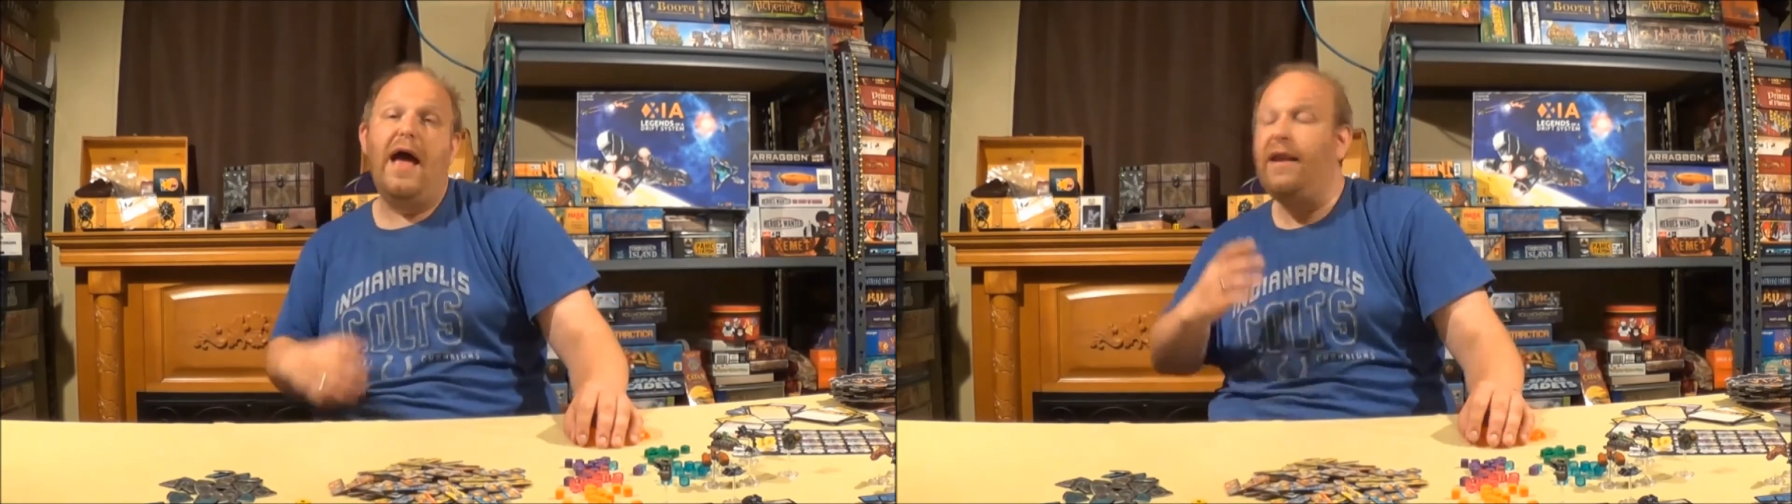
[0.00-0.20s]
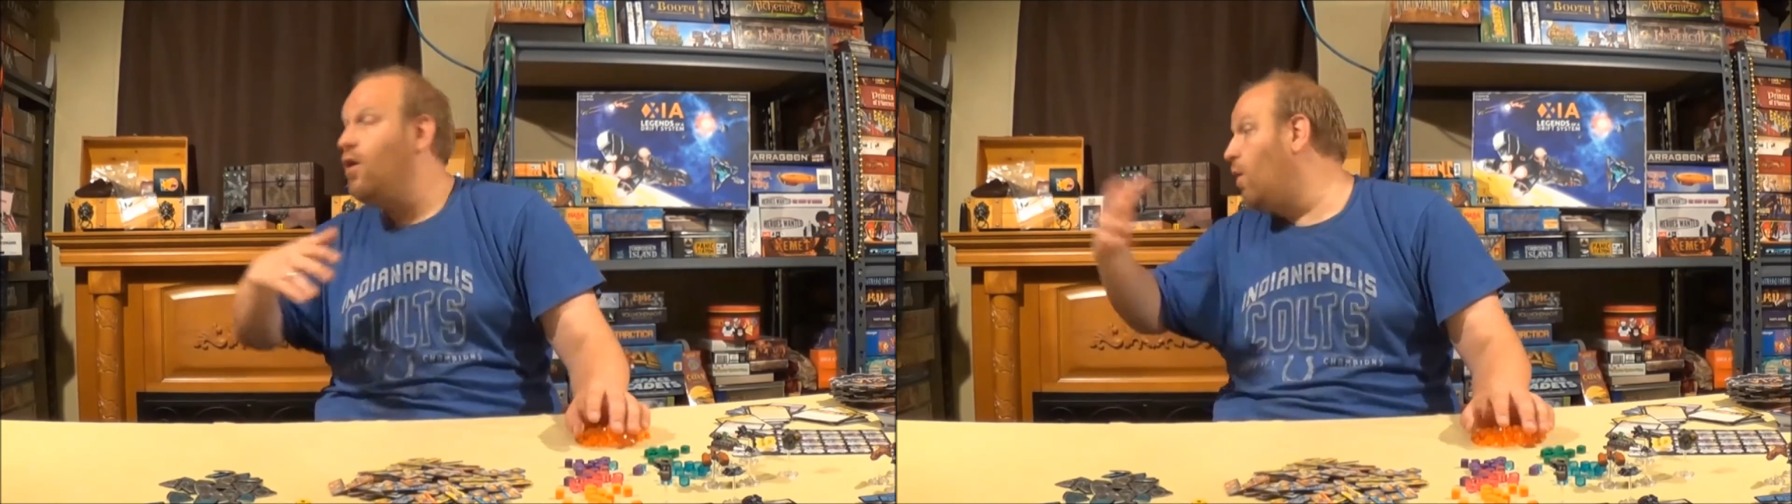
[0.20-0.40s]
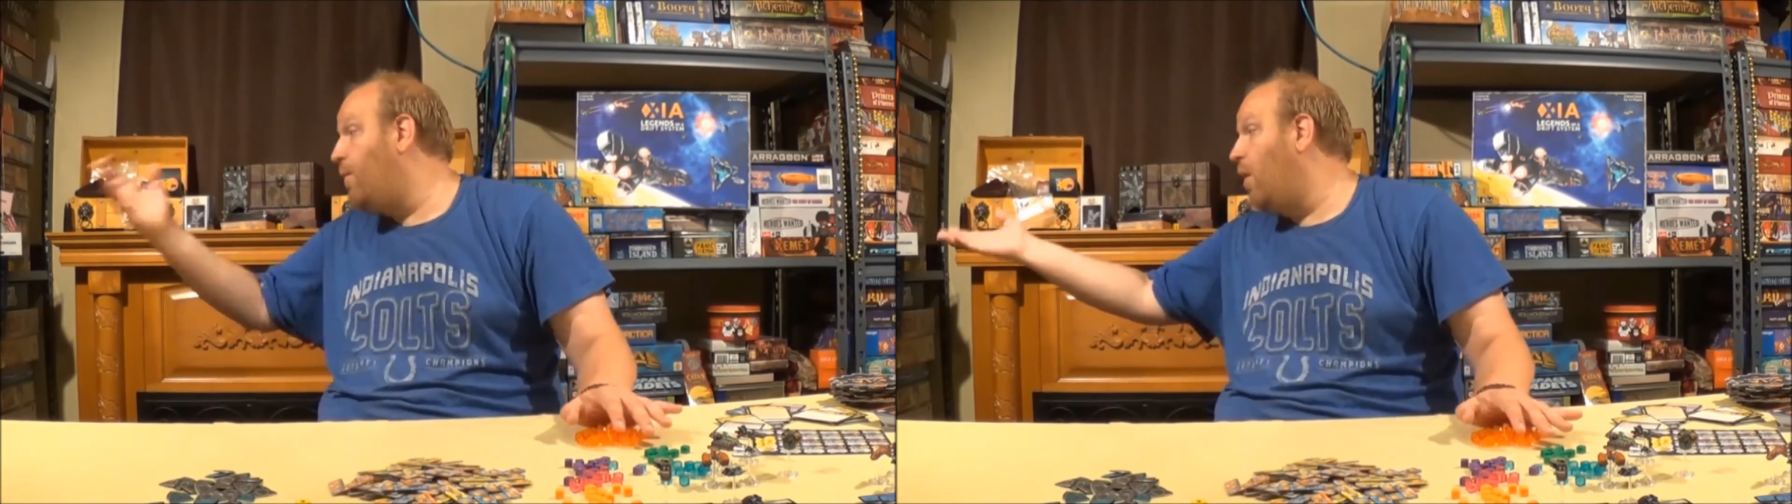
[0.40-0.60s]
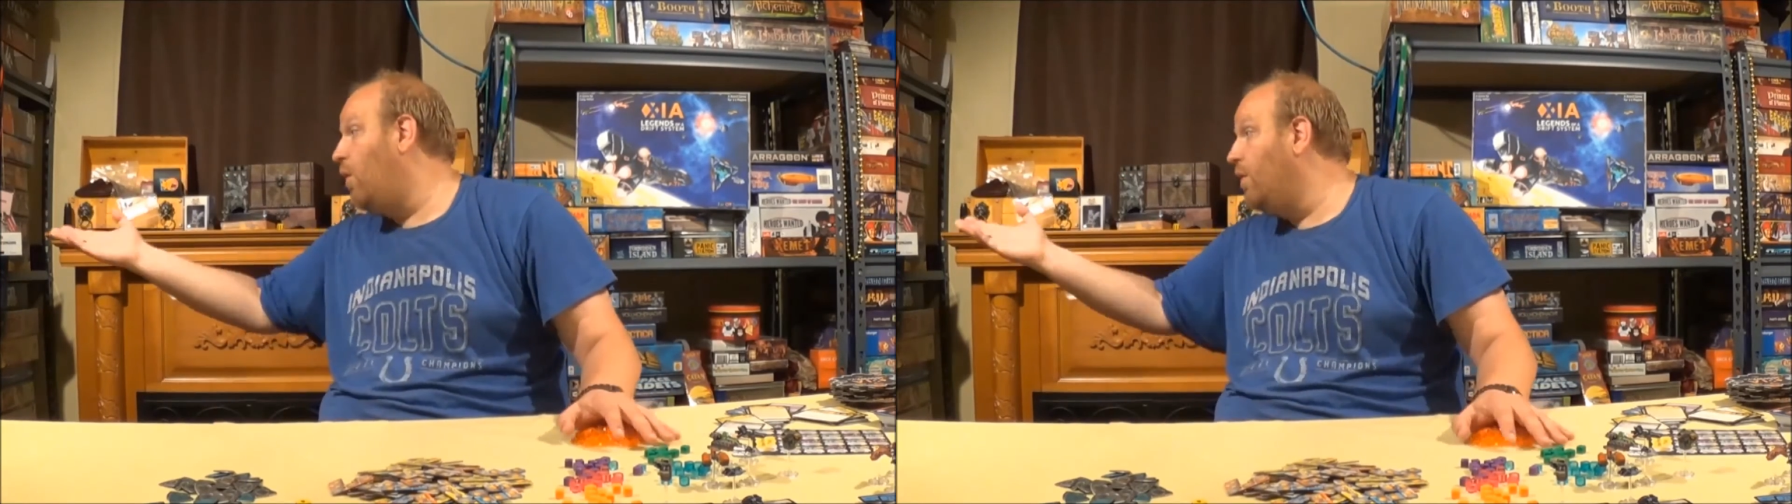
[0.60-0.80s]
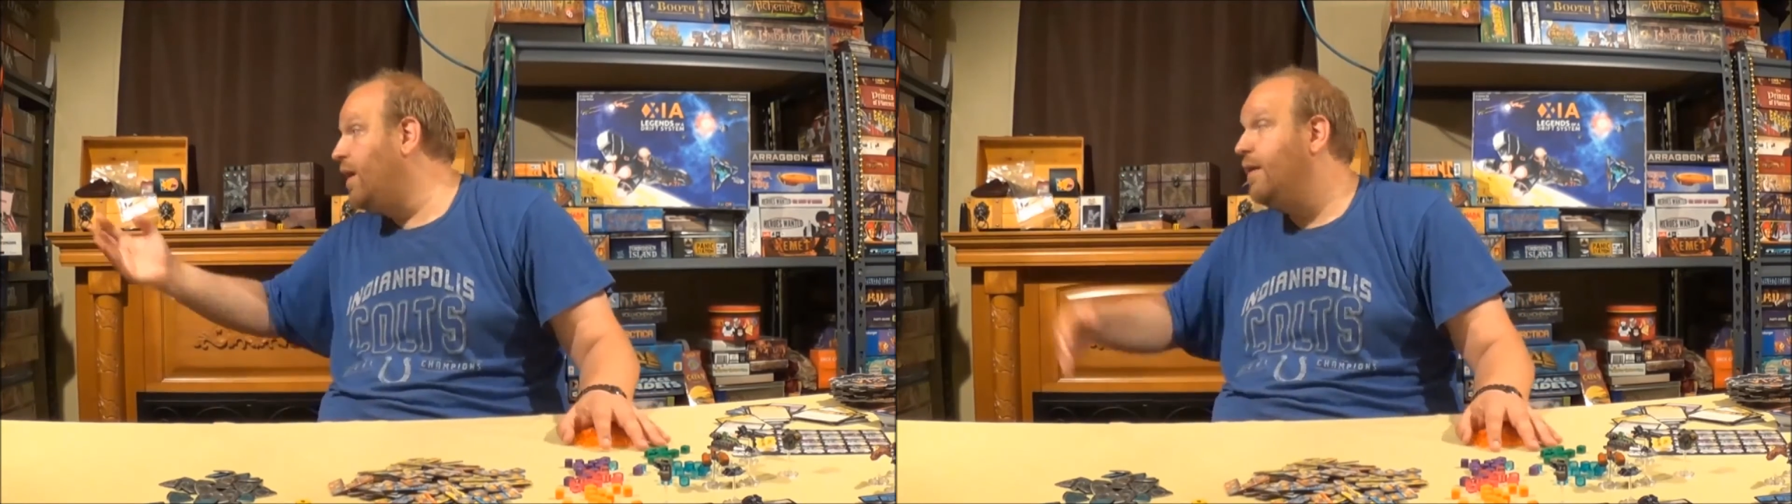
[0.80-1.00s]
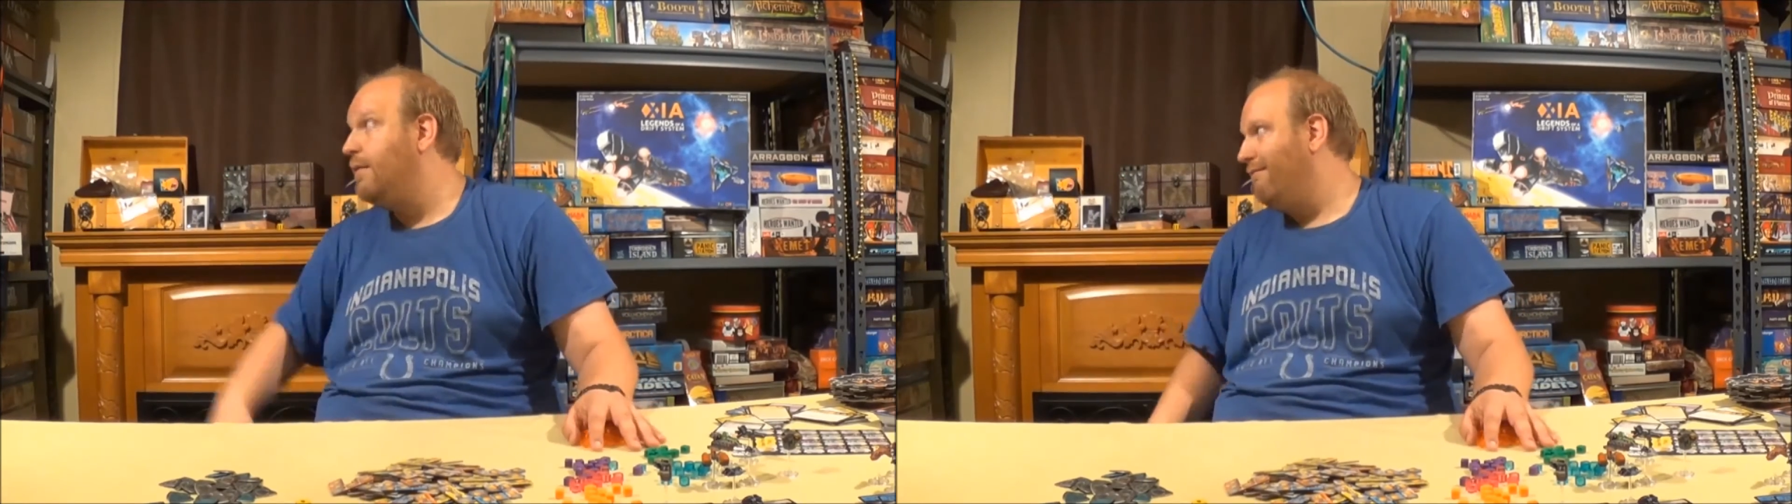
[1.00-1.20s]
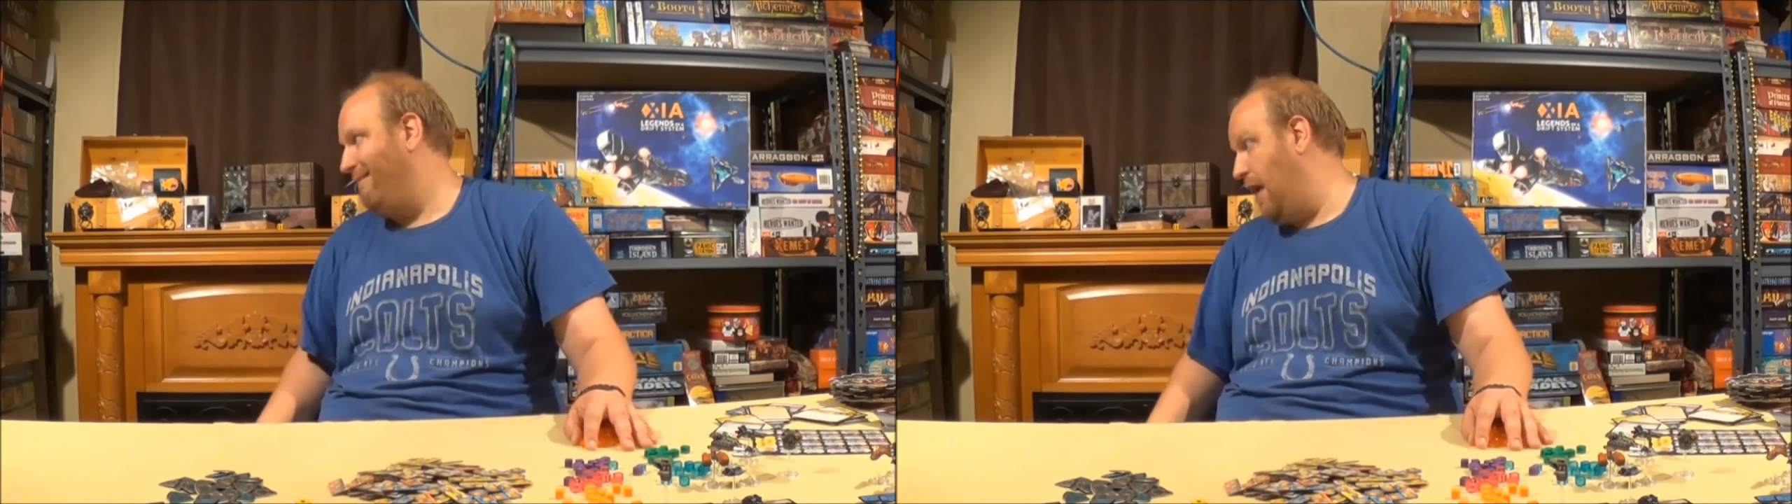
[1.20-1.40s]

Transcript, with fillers: and your opponent,